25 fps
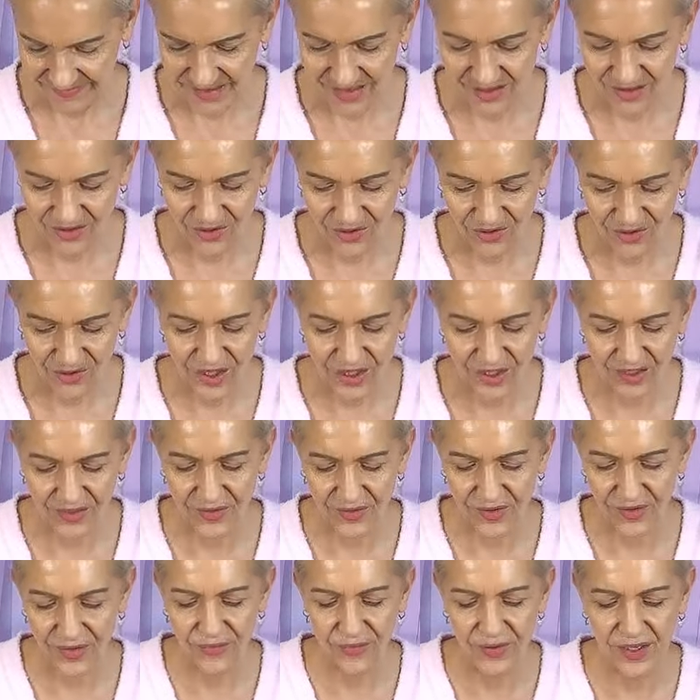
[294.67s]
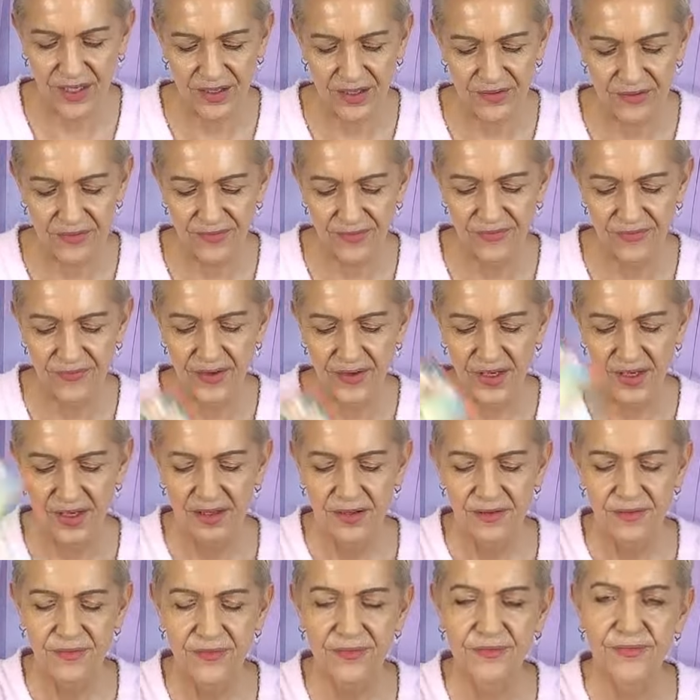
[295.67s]
Oh, you got the Three of
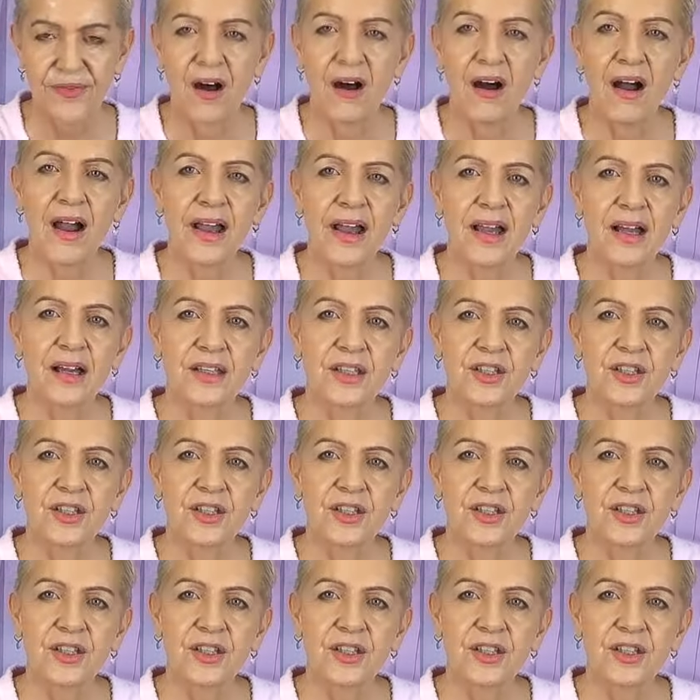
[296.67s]
Fire.